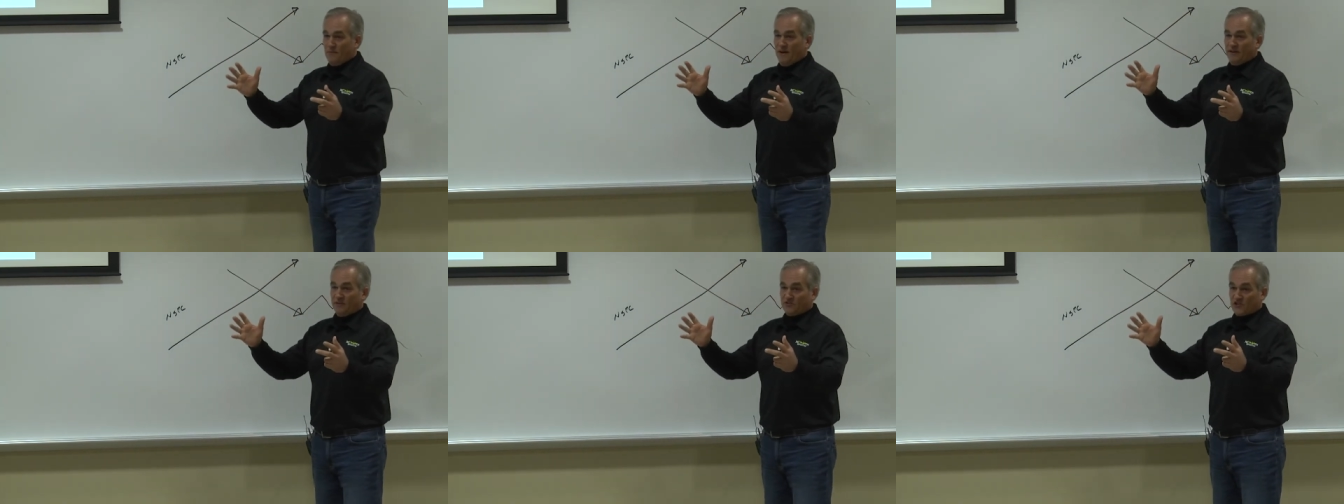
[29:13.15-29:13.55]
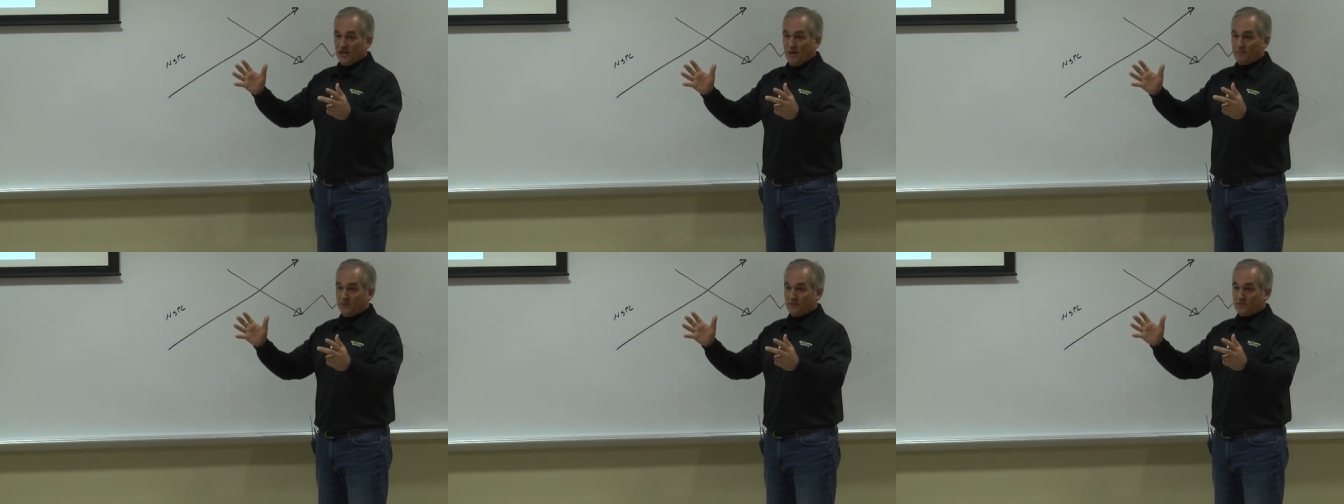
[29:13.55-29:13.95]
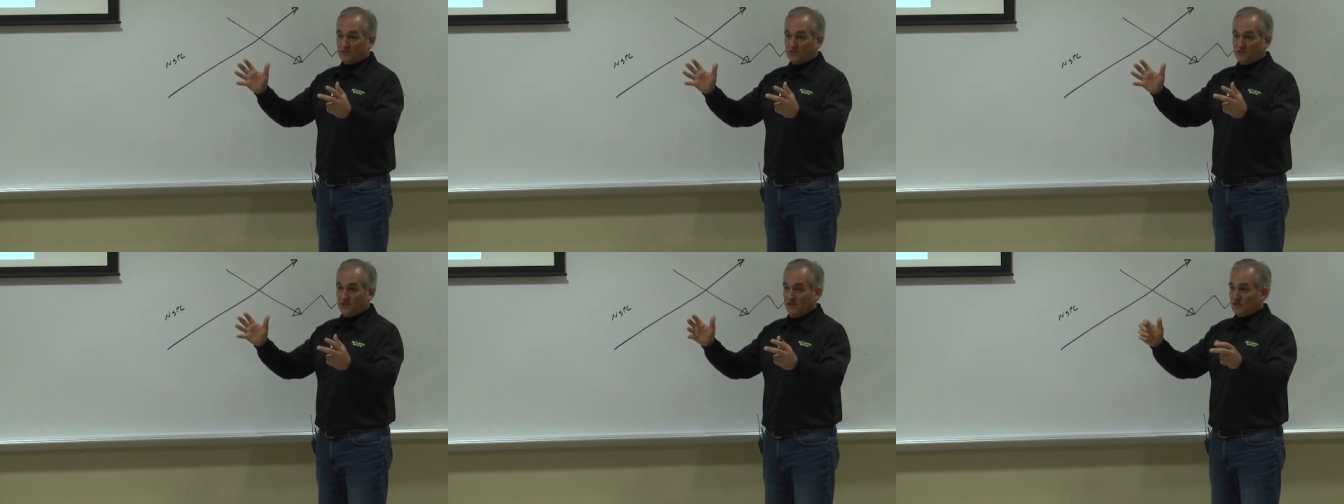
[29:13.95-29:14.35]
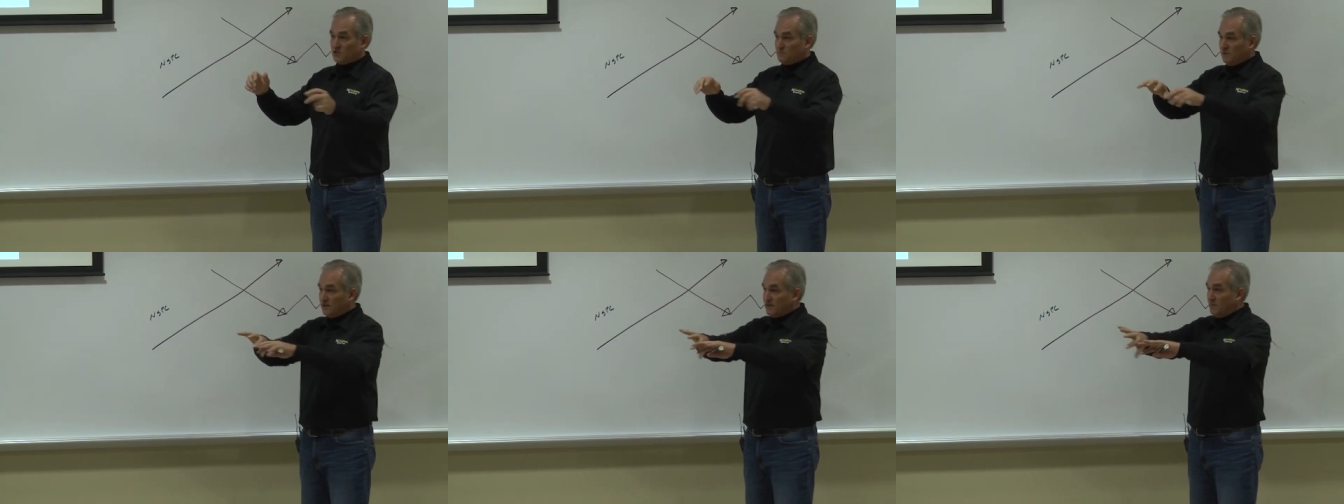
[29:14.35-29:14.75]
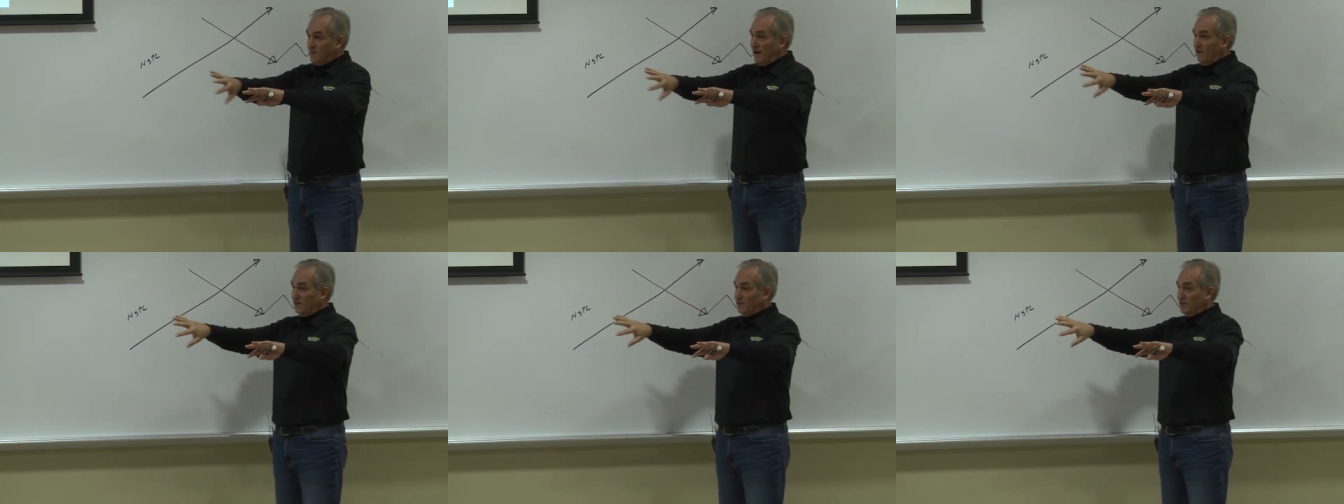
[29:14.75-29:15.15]
amount of shoppers and split them
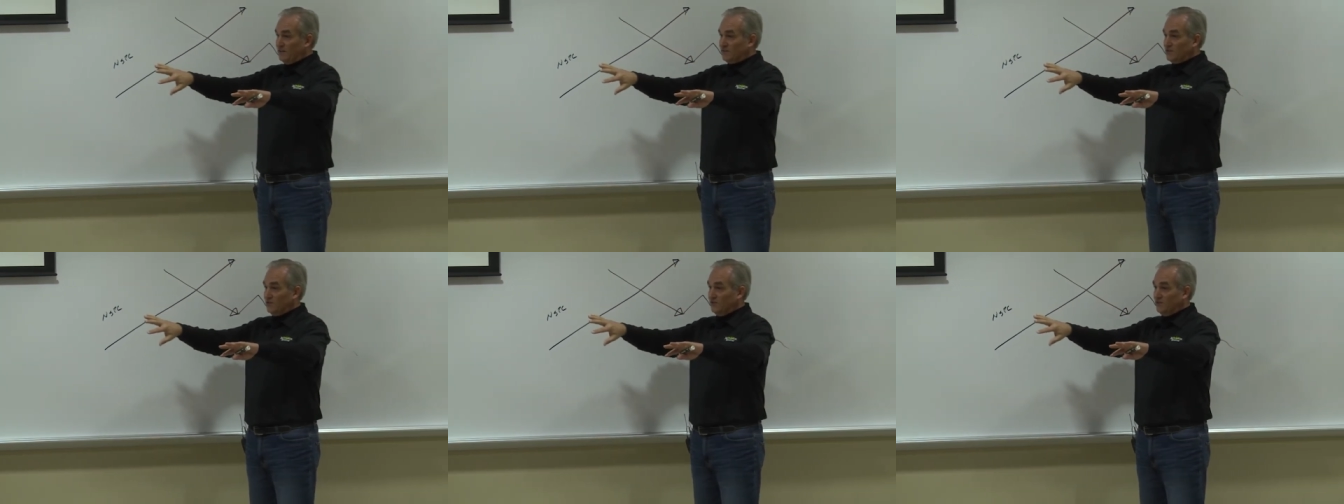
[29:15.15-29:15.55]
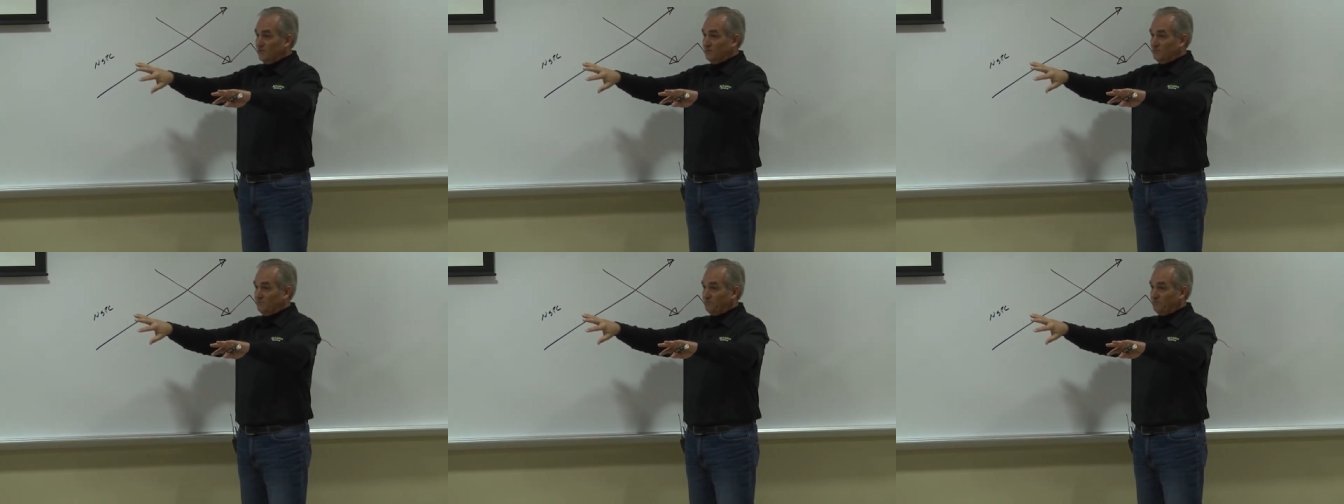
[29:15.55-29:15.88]
out into